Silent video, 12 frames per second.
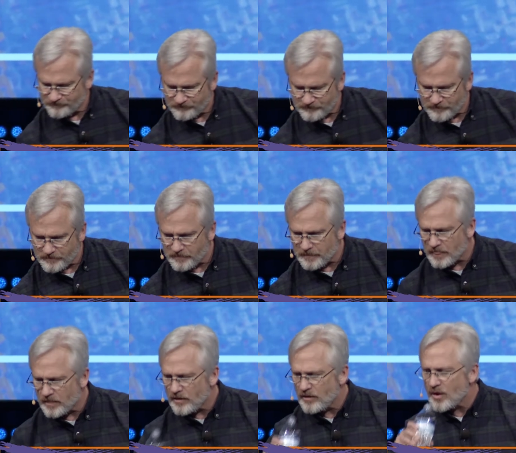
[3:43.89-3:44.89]

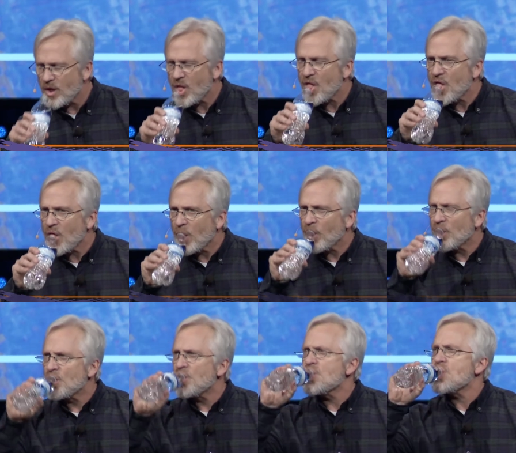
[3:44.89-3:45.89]

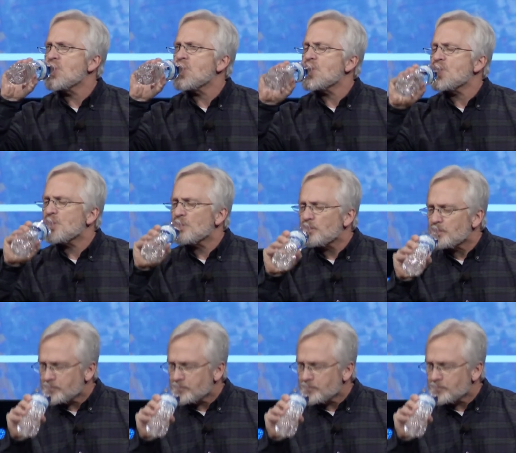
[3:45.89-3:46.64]
No one is speaking in this clip.